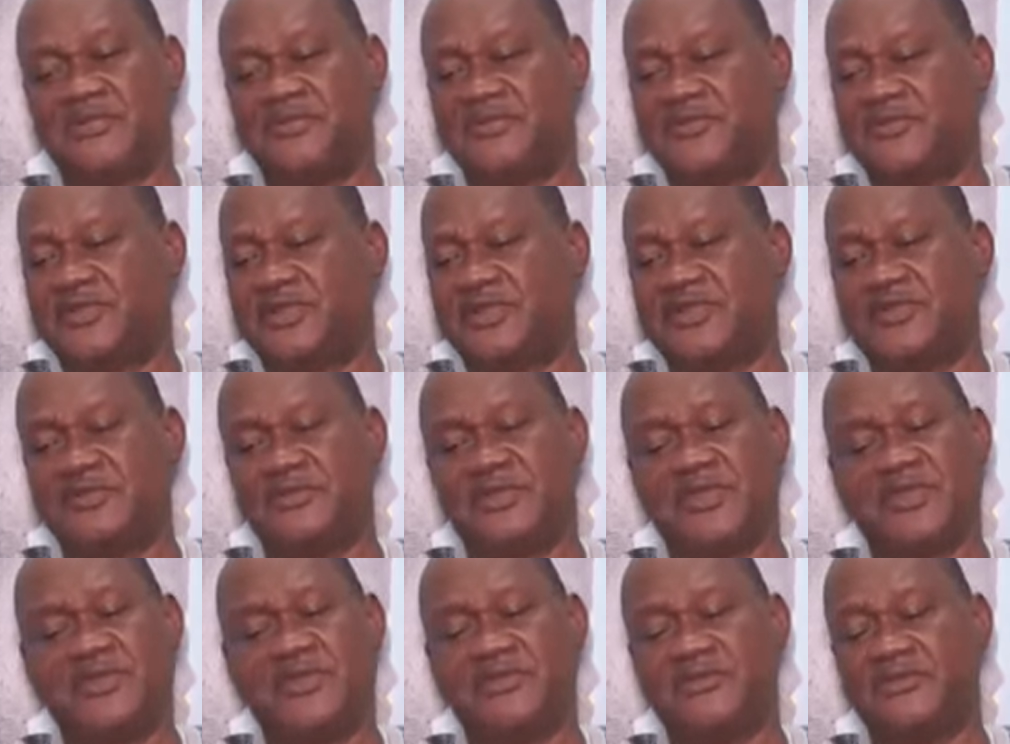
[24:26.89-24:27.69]

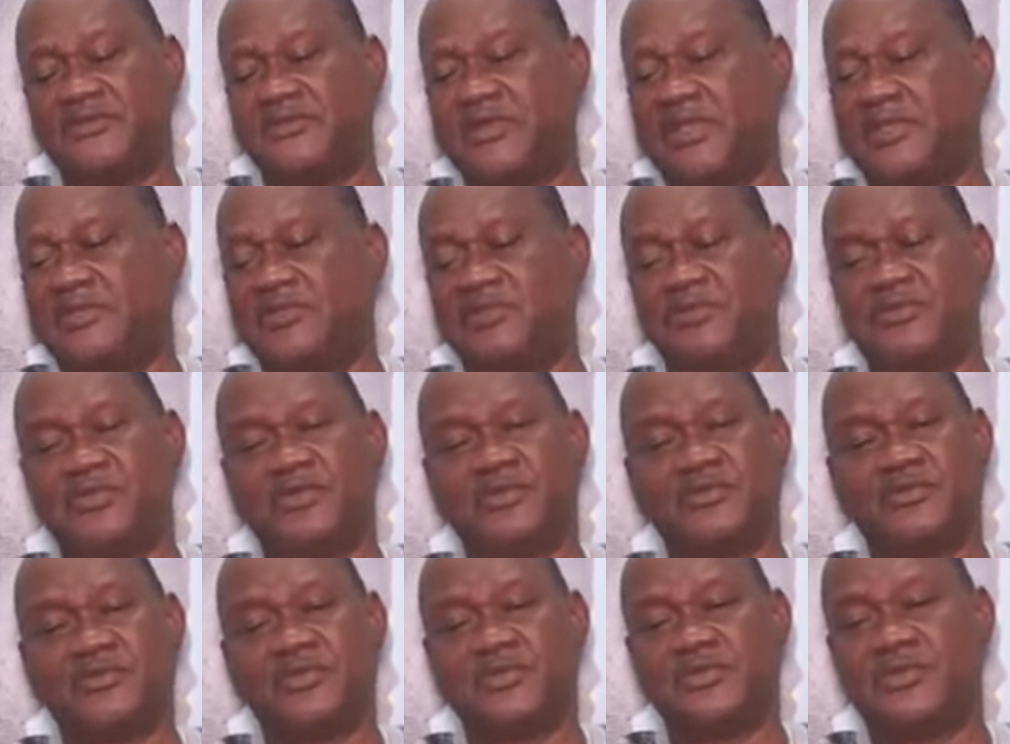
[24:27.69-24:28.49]
when you
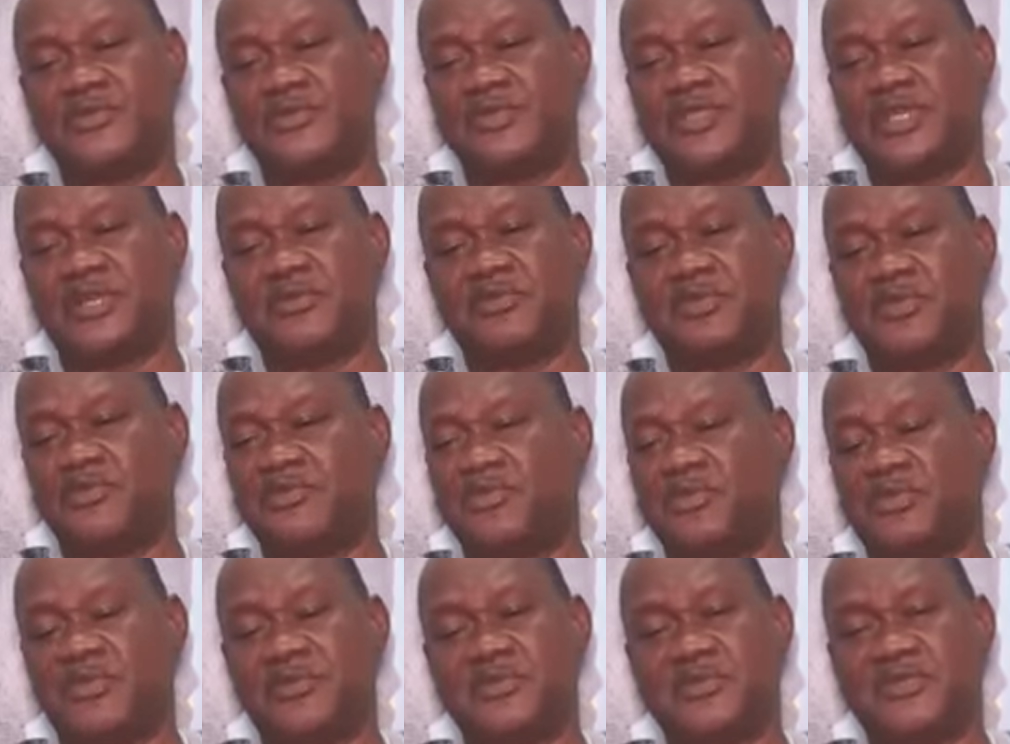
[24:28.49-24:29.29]
Google cerebral
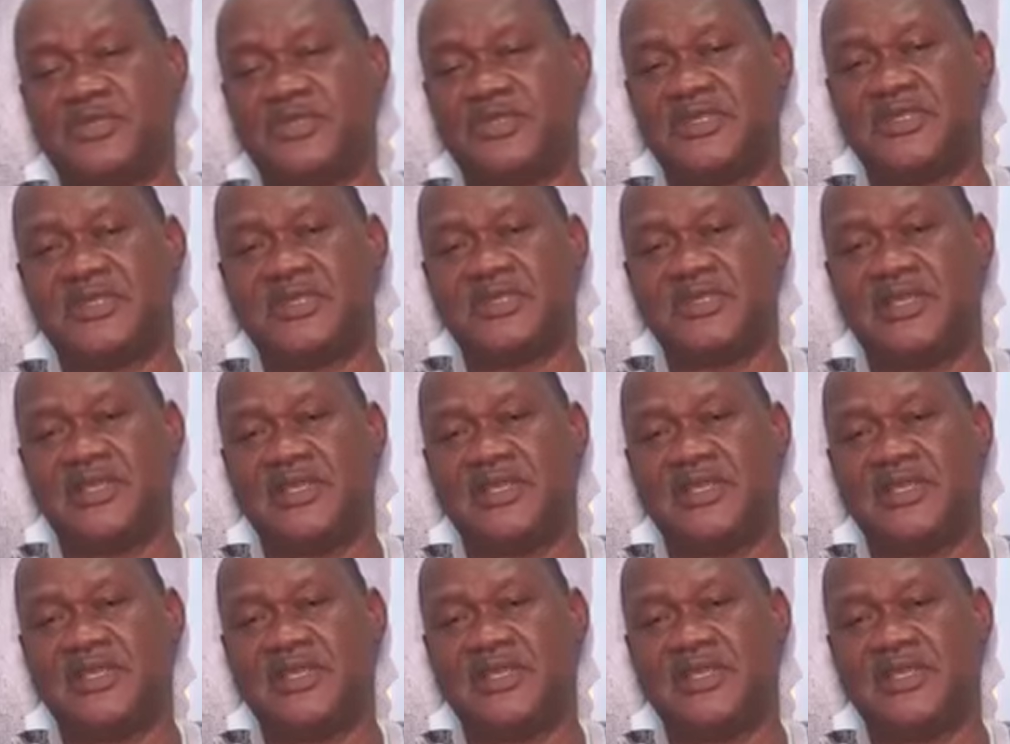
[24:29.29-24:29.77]
palsy,